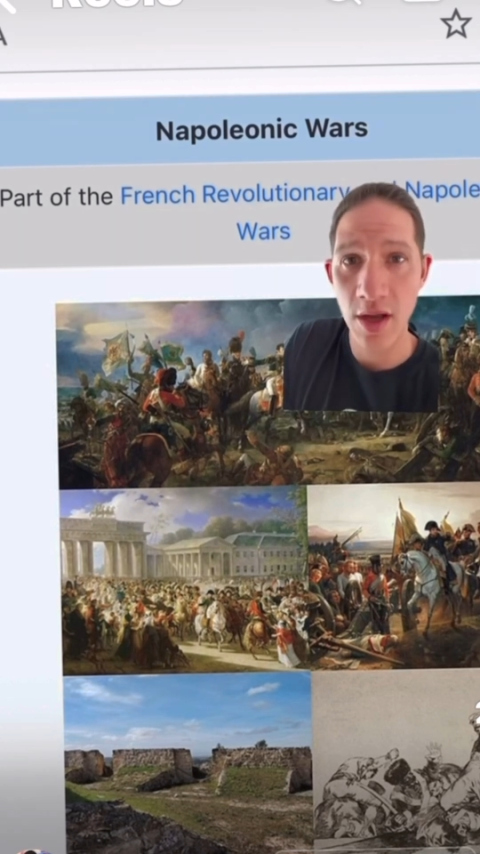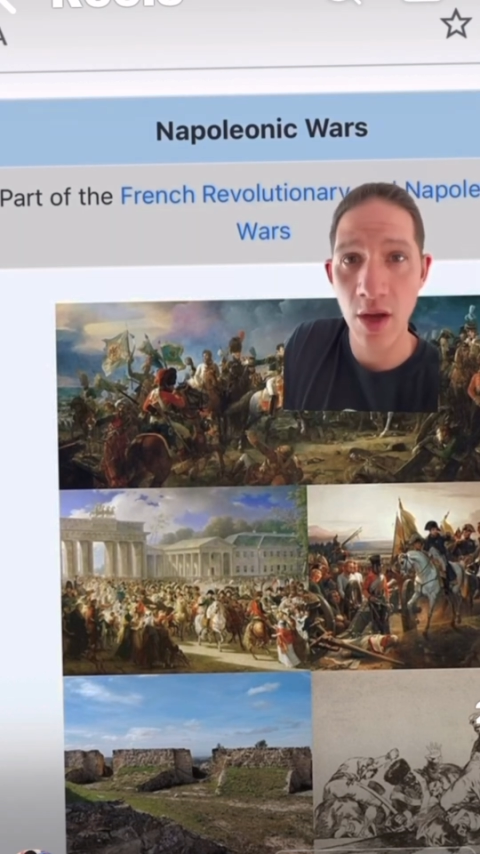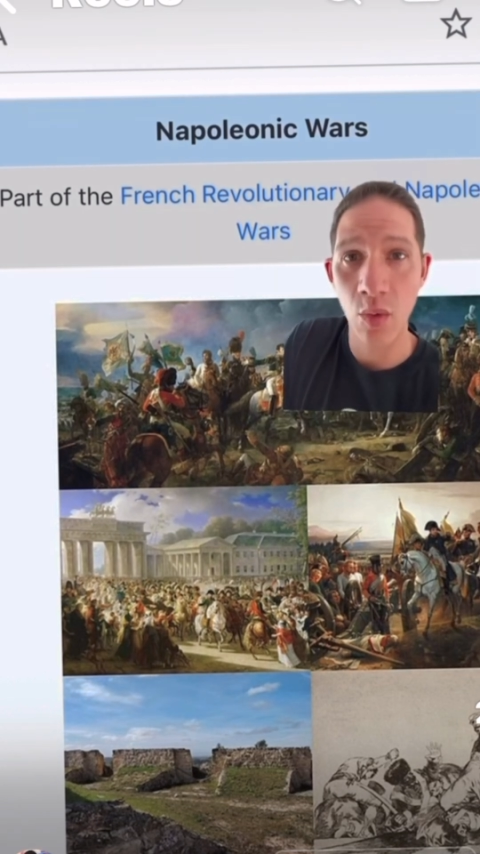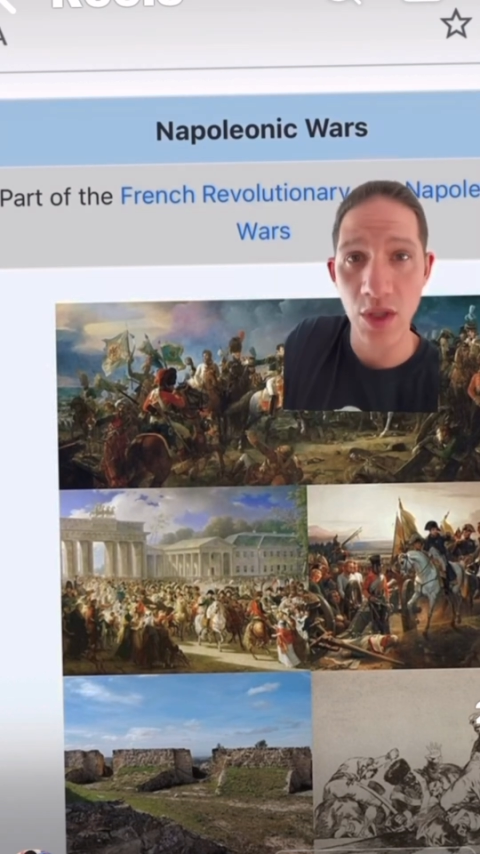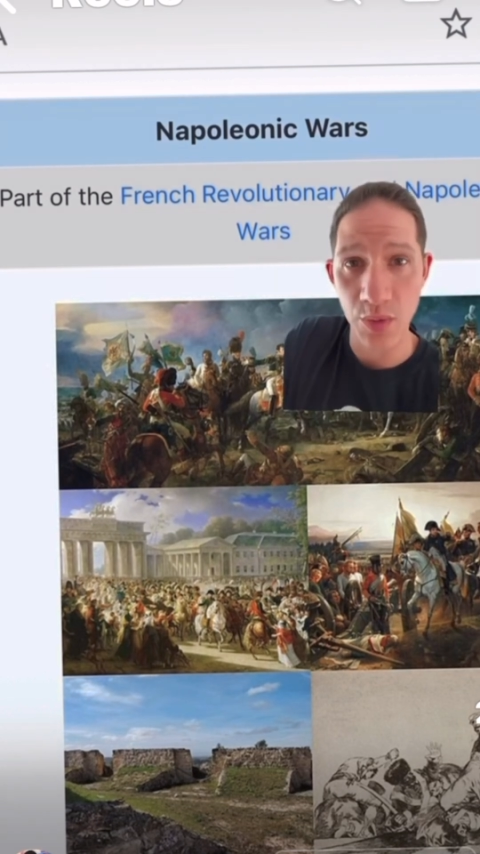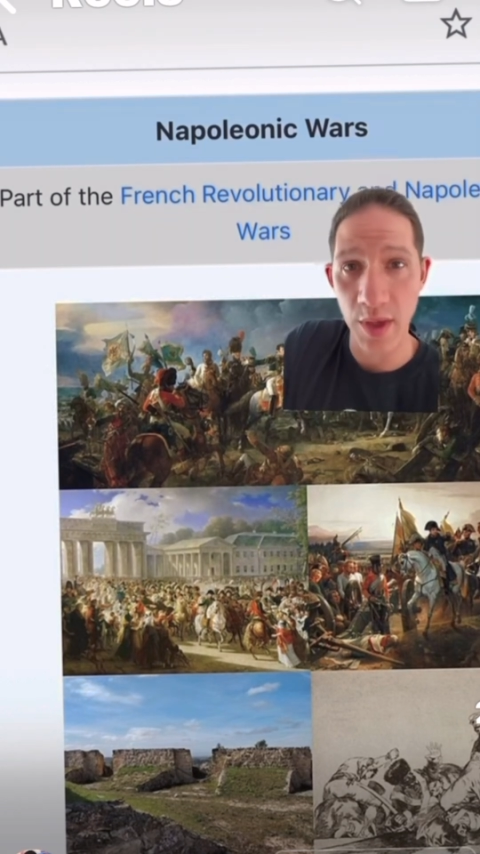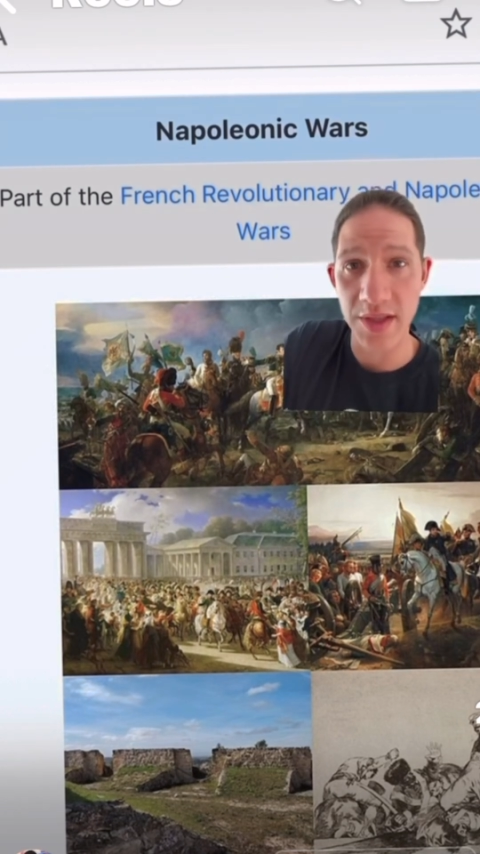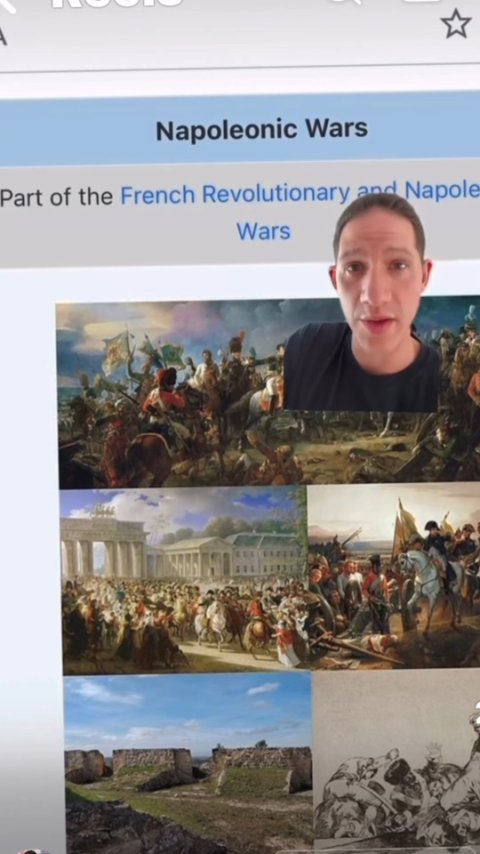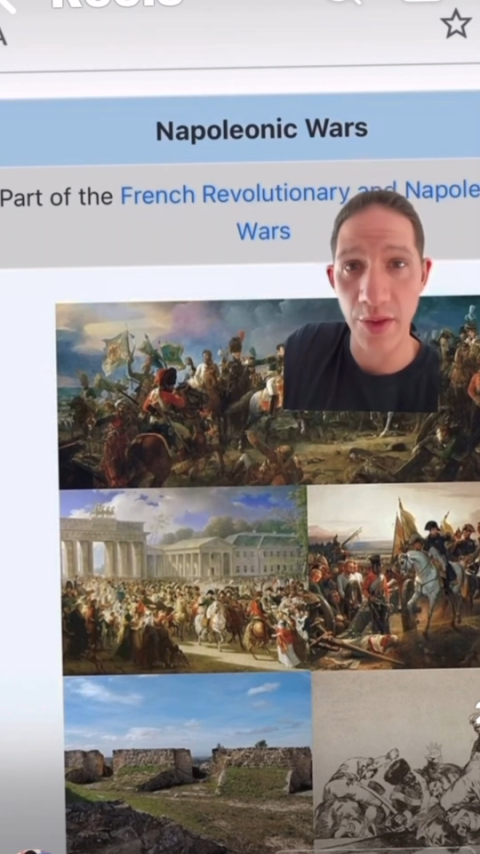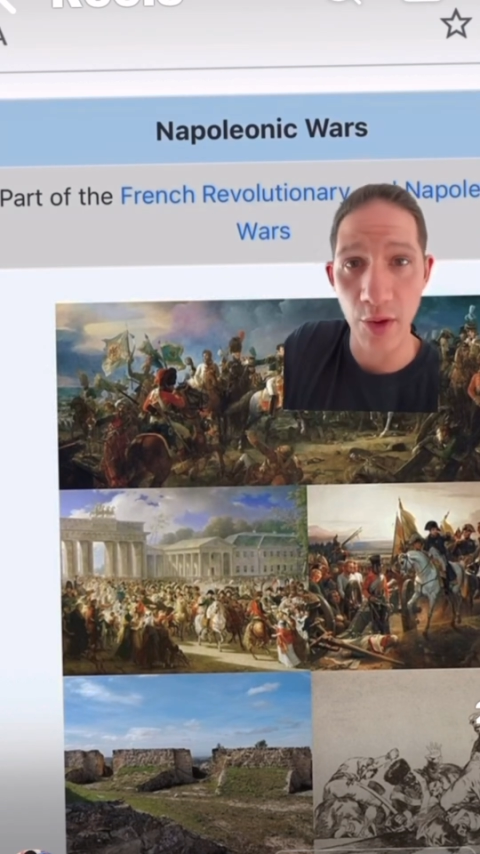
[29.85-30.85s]
which
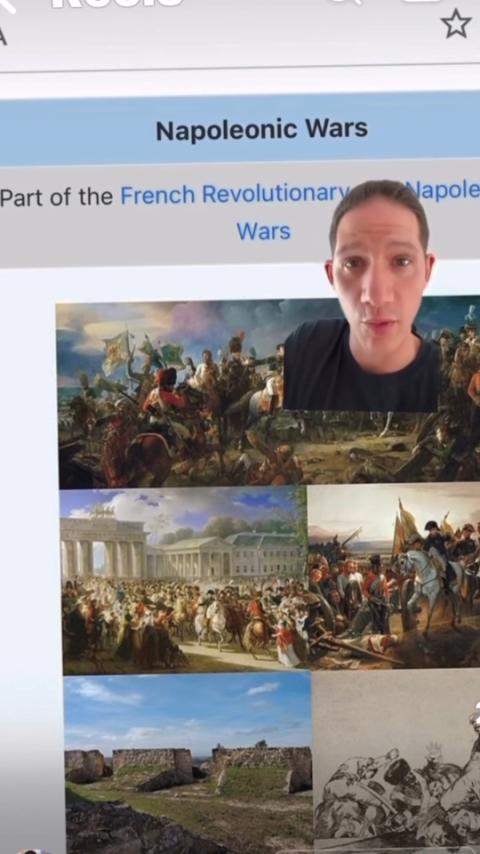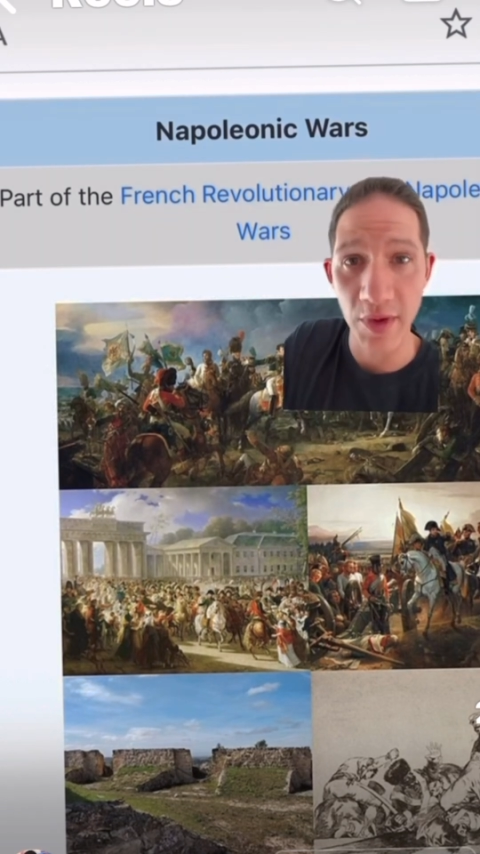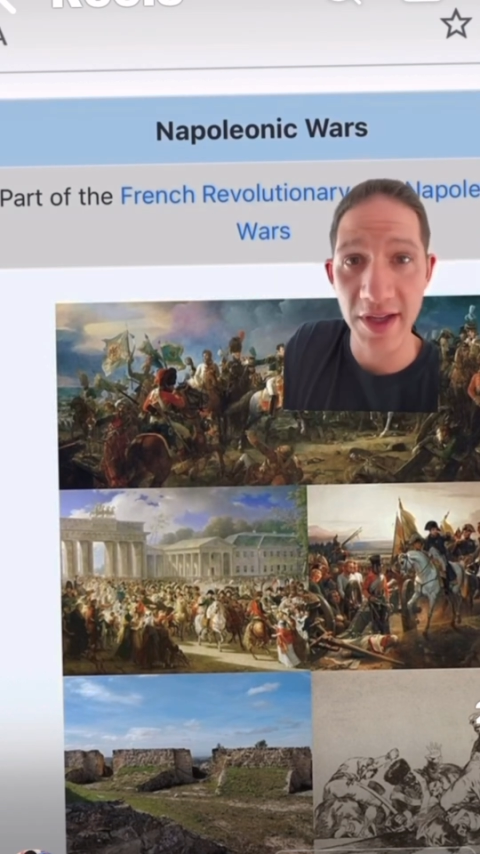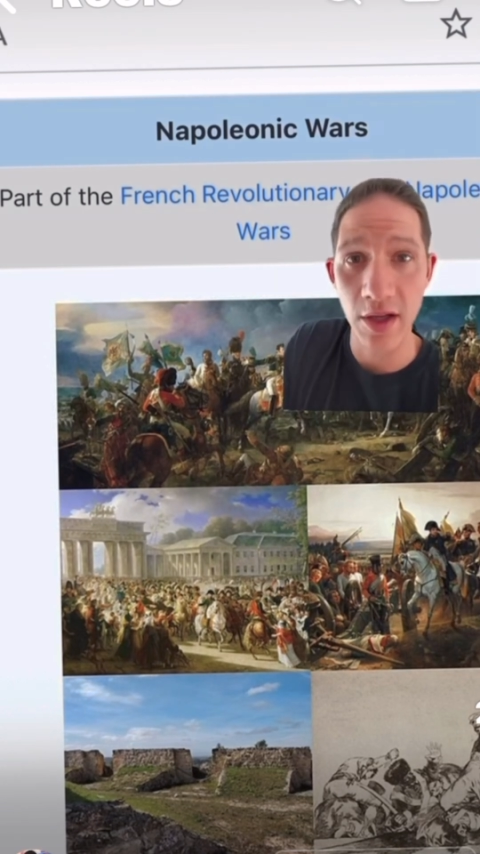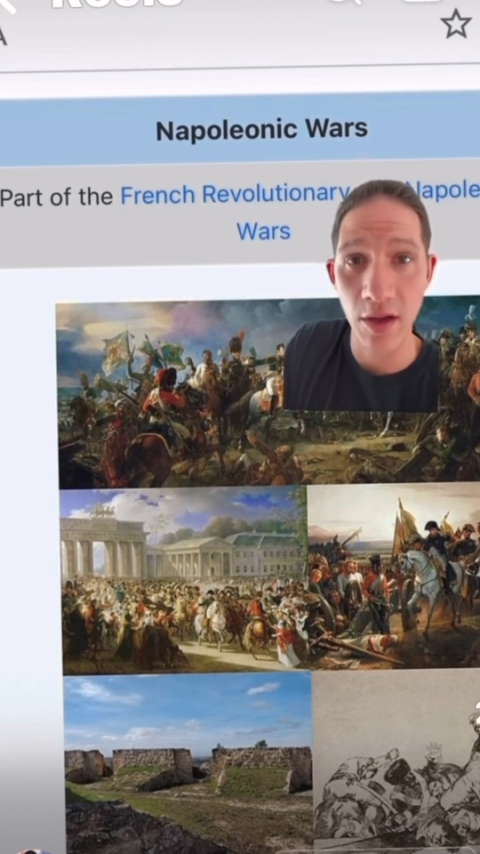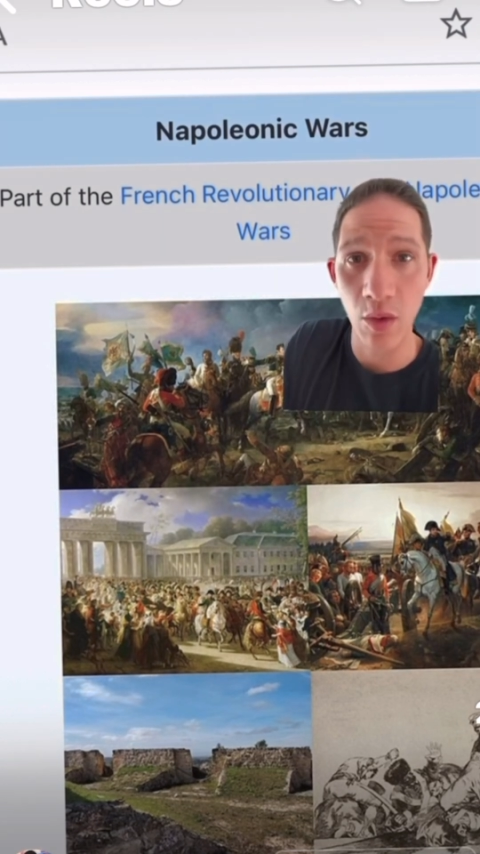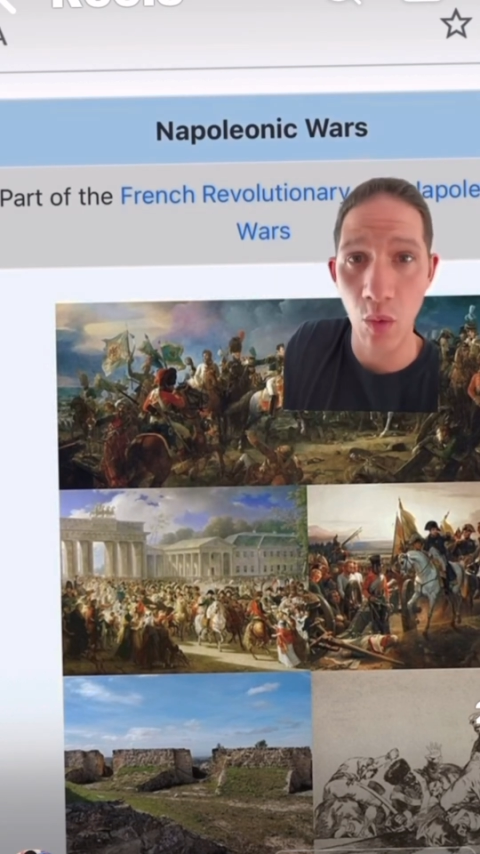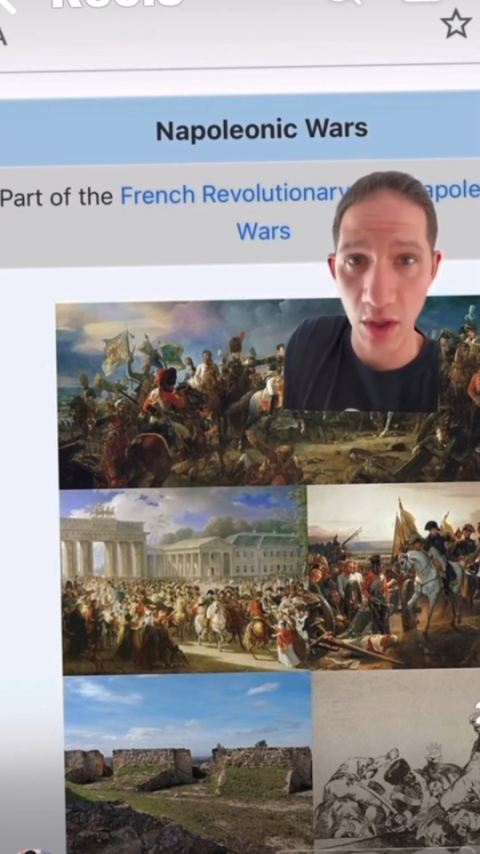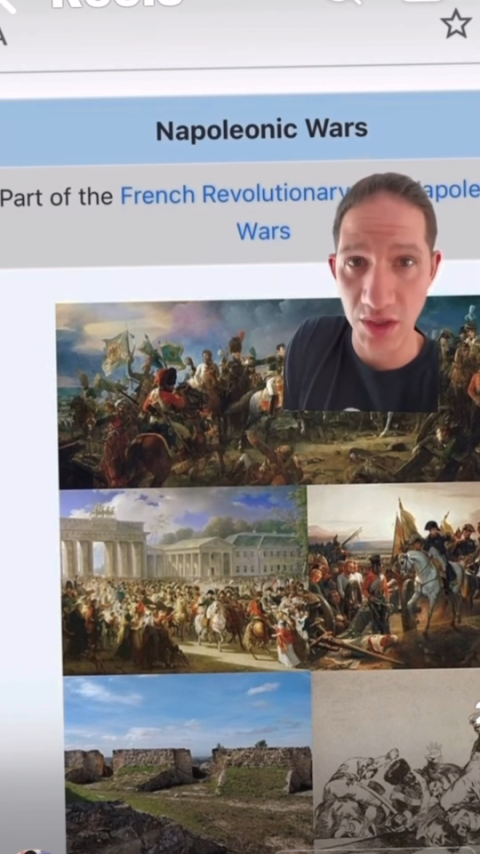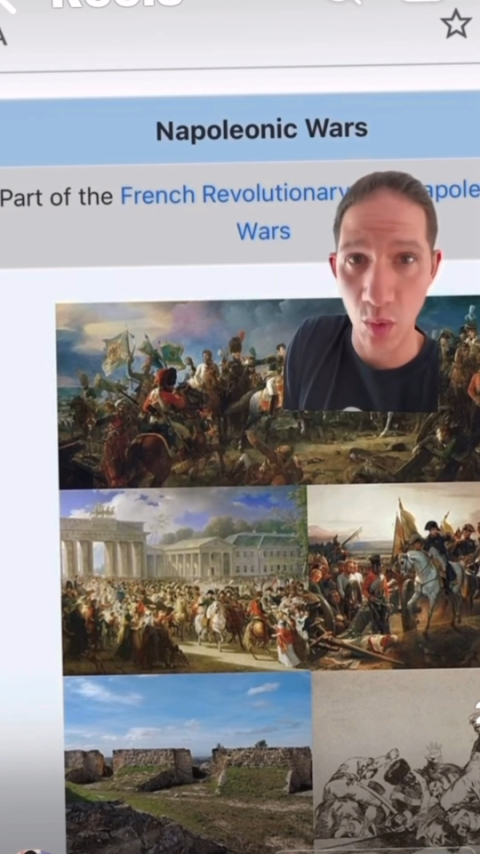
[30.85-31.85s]
was the real
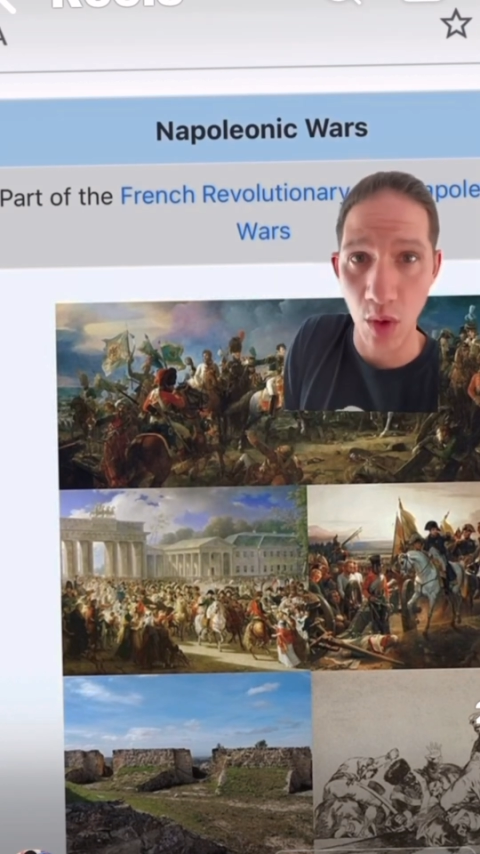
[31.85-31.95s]
World War